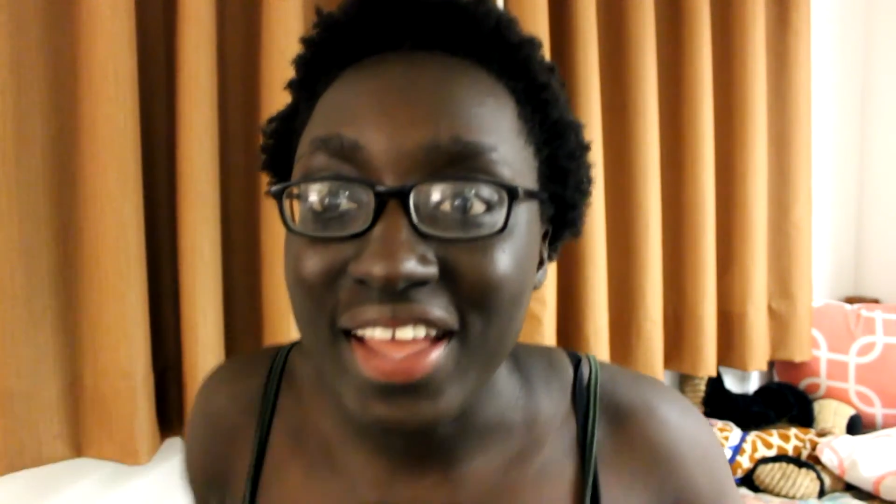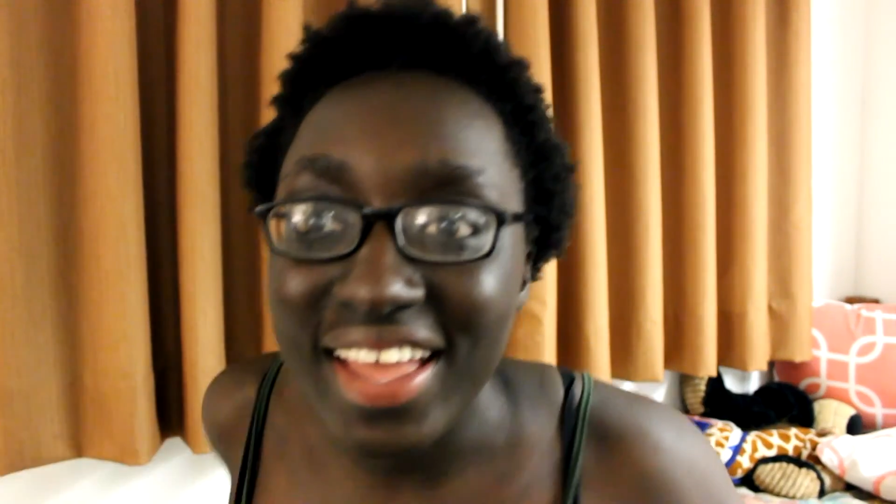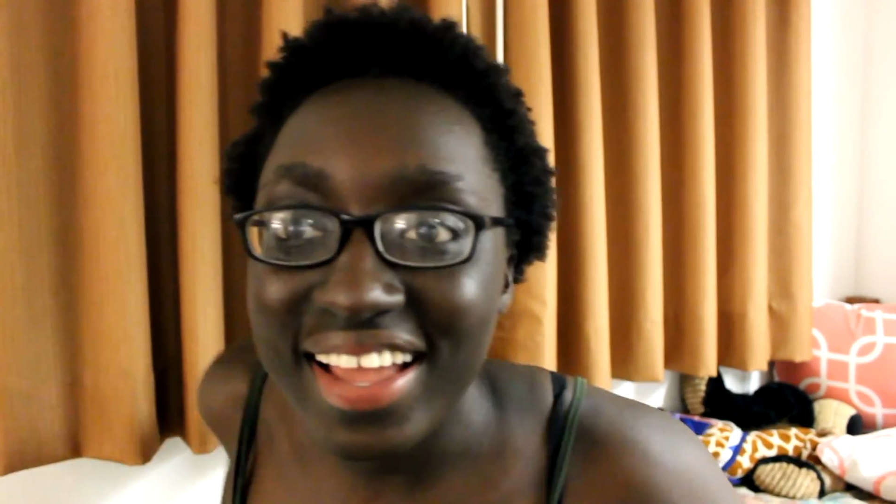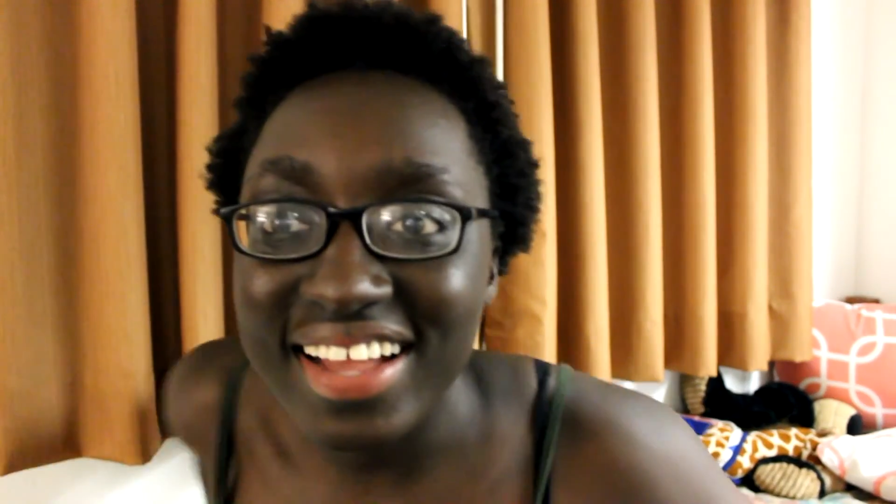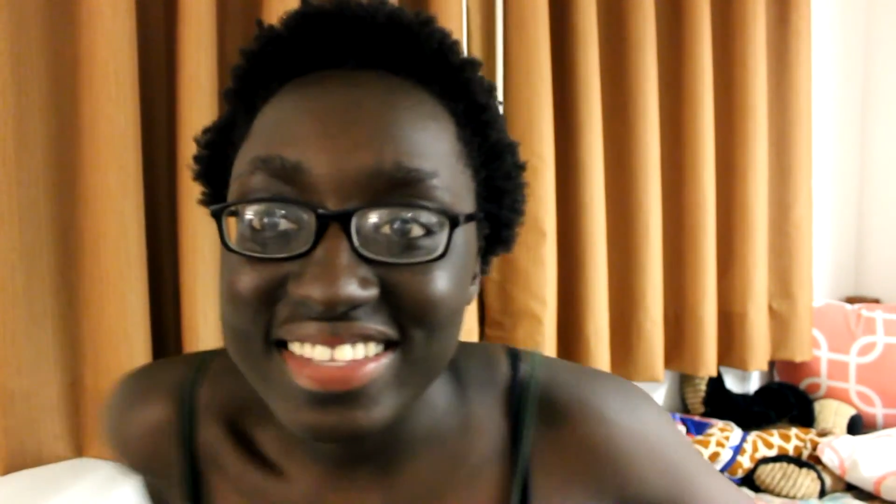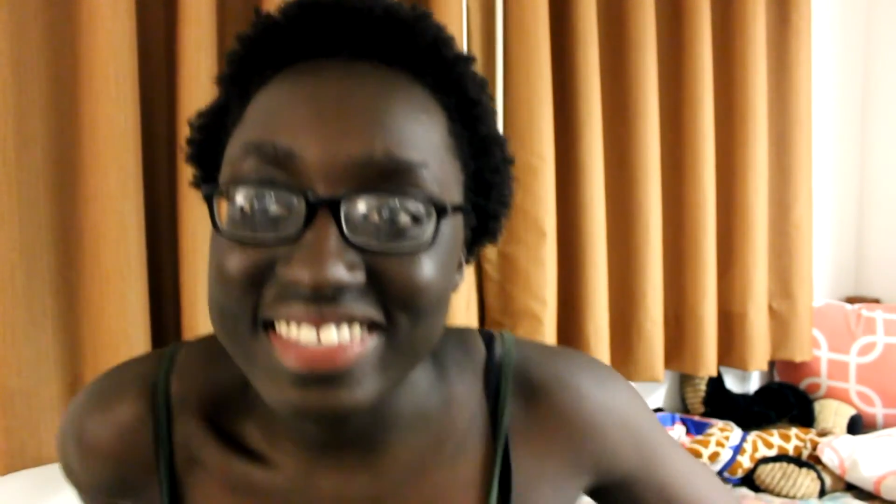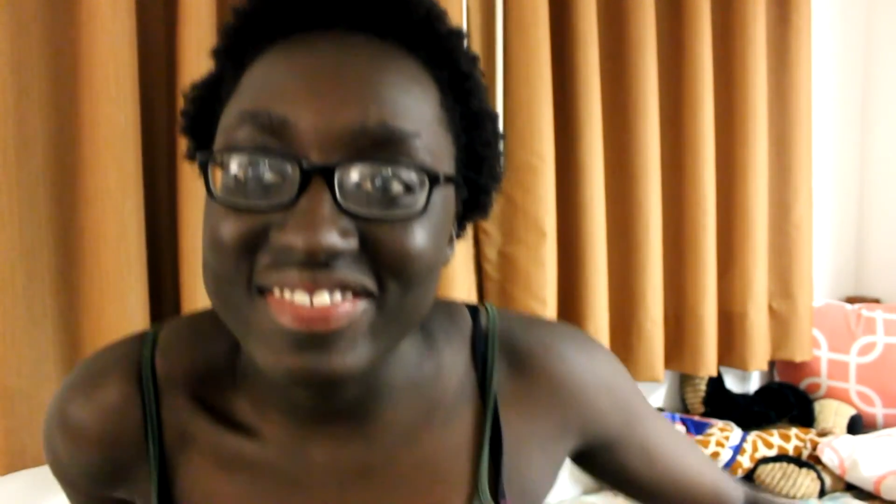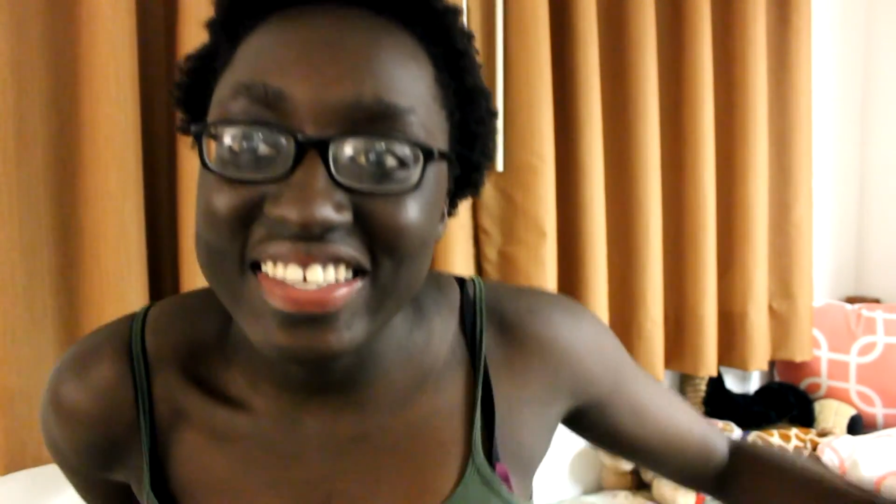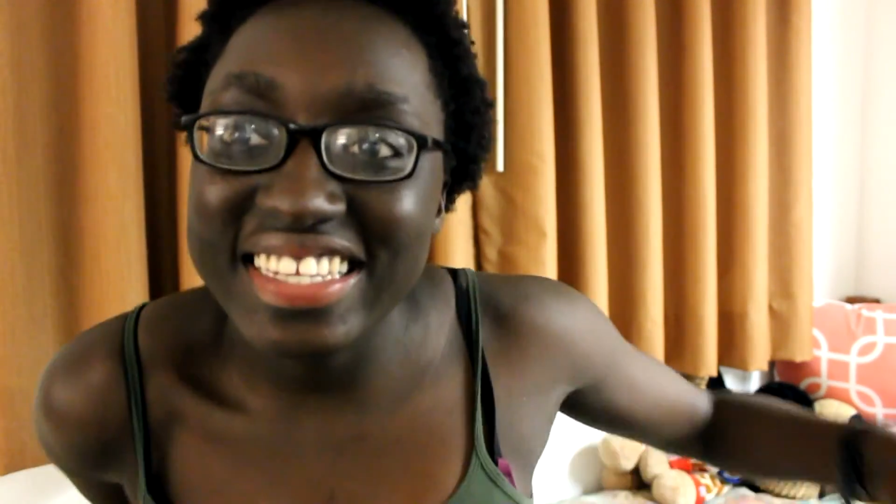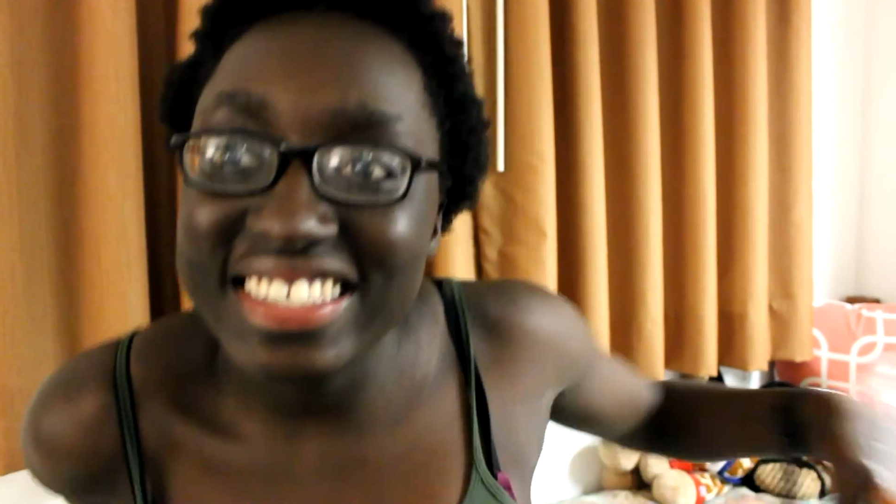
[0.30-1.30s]
Hey guys, it's
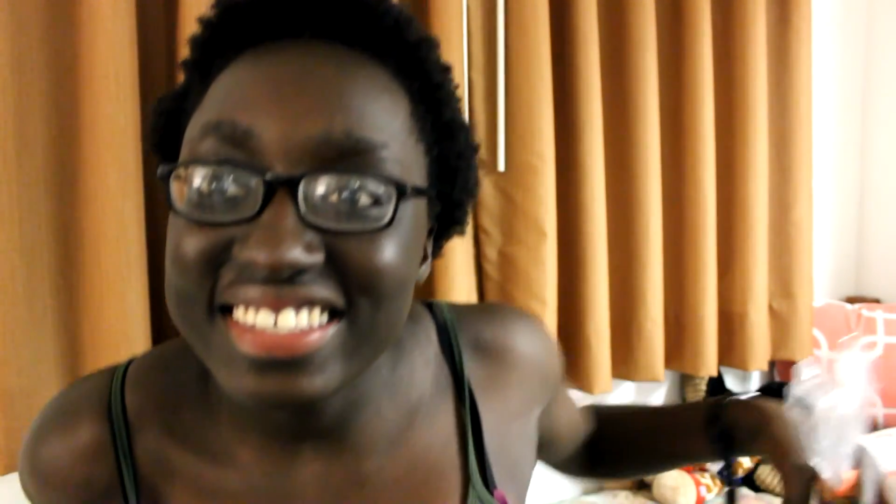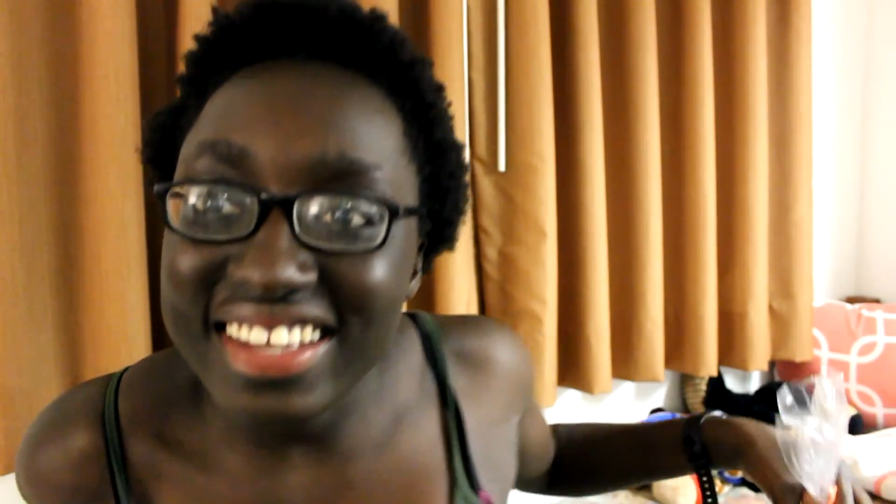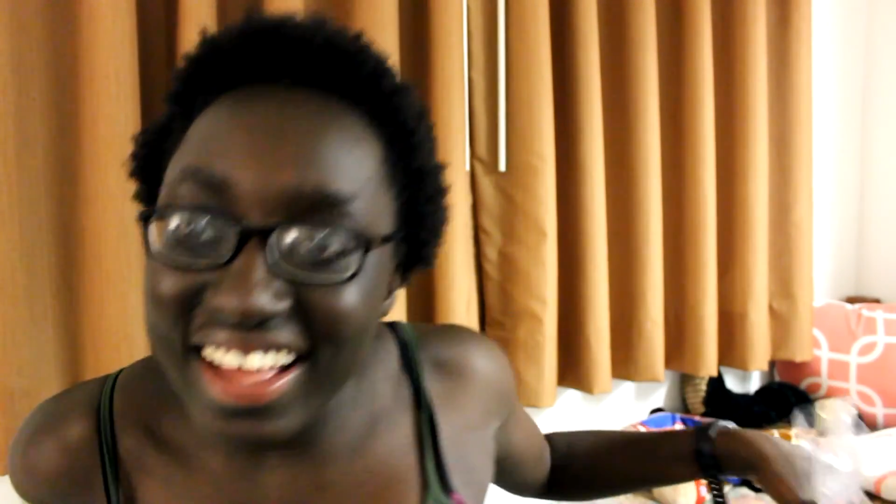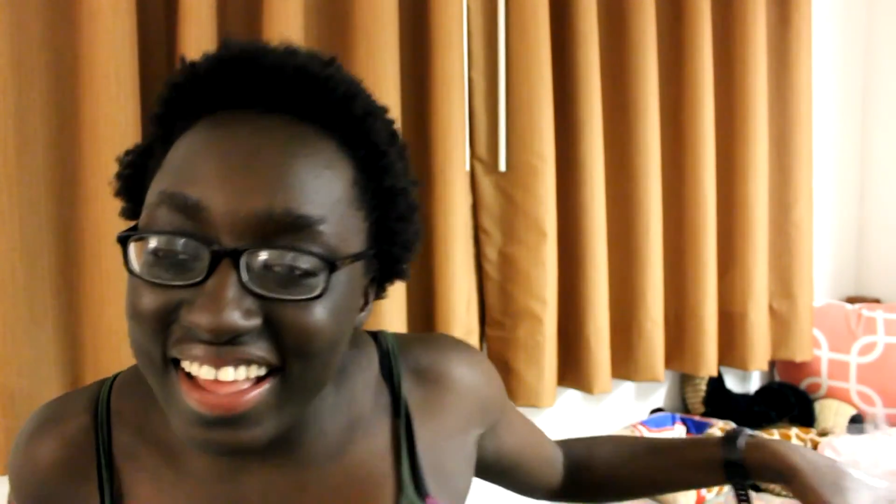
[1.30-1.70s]
me Khadija,